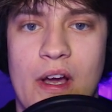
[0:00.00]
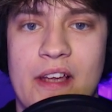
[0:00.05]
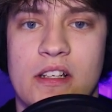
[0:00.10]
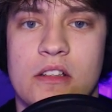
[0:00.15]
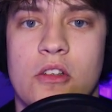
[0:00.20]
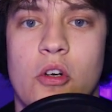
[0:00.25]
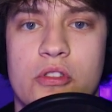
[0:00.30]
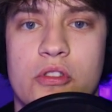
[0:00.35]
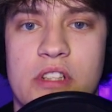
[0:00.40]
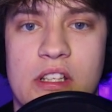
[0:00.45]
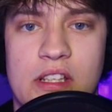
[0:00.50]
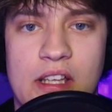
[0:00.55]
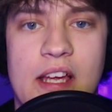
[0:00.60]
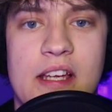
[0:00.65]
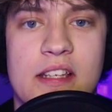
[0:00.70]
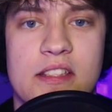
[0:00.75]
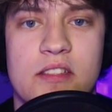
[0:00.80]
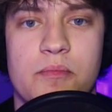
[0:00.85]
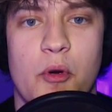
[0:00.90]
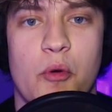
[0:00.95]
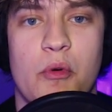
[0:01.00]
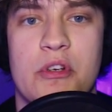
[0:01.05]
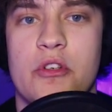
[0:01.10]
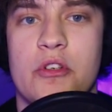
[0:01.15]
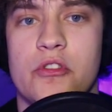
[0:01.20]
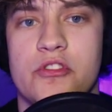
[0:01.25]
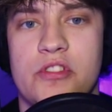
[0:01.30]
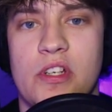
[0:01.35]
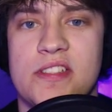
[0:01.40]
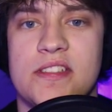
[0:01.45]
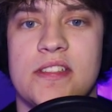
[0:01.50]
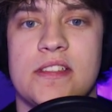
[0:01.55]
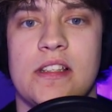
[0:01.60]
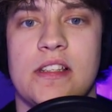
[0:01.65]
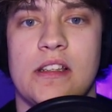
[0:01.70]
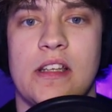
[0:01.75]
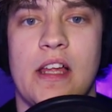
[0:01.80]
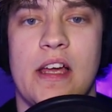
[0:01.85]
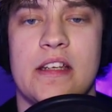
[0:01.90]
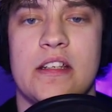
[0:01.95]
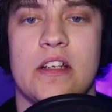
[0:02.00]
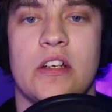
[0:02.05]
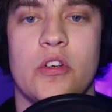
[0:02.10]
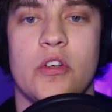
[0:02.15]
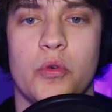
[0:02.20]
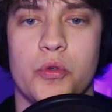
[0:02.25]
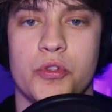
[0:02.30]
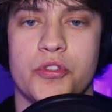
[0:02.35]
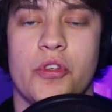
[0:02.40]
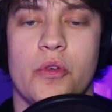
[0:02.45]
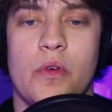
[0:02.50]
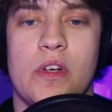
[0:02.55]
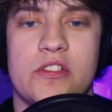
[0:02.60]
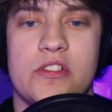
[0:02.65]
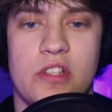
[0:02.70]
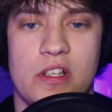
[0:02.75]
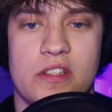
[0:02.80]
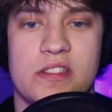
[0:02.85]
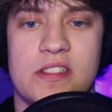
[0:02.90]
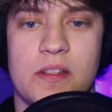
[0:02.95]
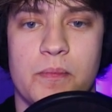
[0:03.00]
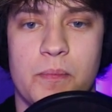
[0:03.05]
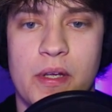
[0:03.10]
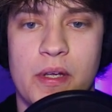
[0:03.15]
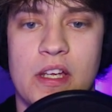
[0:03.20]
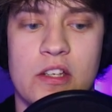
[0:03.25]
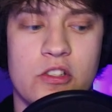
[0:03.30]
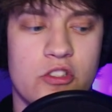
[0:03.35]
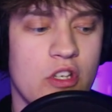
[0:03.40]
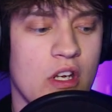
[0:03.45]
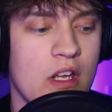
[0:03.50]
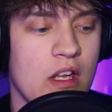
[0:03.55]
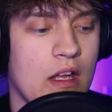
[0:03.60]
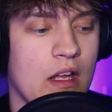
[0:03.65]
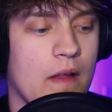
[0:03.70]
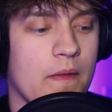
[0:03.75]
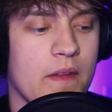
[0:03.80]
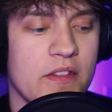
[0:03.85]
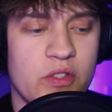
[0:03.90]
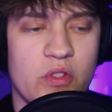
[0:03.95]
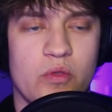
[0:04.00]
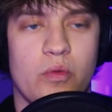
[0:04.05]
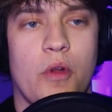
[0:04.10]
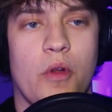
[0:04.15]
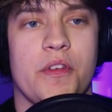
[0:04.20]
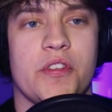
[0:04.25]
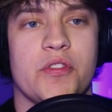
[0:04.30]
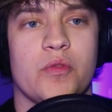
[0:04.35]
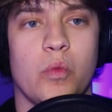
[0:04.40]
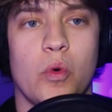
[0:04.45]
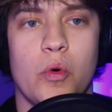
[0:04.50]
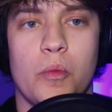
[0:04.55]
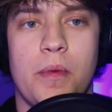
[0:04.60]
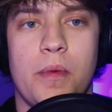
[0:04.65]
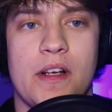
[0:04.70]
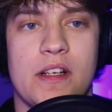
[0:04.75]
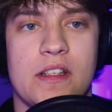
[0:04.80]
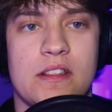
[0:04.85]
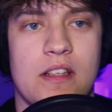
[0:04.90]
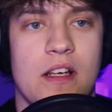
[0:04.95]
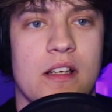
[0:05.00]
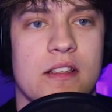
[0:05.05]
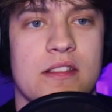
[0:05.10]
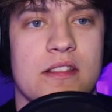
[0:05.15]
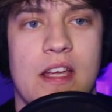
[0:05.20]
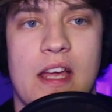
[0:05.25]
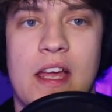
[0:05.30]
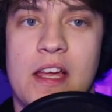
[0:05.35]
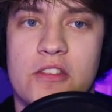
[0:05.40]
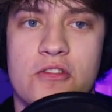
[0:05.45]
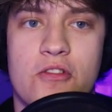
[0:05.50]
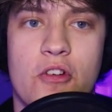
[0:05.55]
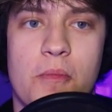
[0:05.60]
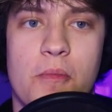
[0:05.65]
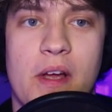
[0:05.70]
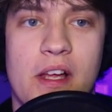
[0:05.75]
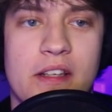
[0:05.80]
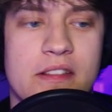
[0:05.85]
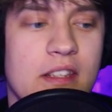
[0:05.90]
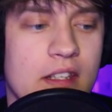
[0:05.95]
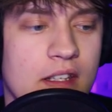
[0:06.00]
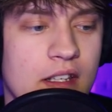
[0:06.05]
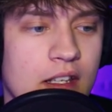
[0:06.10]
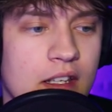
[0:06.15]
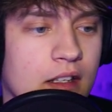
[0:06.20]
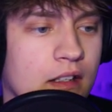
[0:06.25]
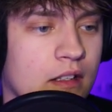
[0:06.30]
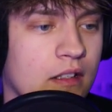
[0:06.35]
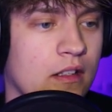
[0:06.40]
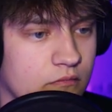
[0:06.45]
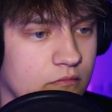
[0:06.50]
analog delays, but when you adjust the delay, it also adjusts the pitch. And this is what this warp button does, as you're about to hear.